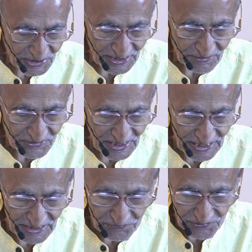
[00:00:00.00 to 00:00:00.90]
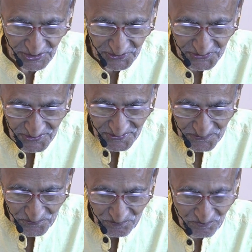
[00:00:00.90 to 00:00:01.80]
working of the
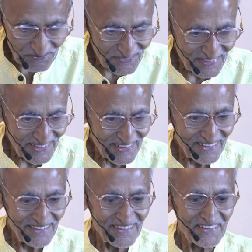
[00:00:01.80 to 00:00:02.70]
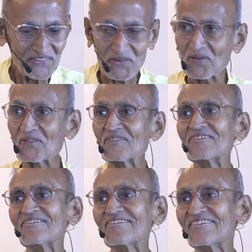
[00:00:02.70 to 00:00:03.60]
infinite. So,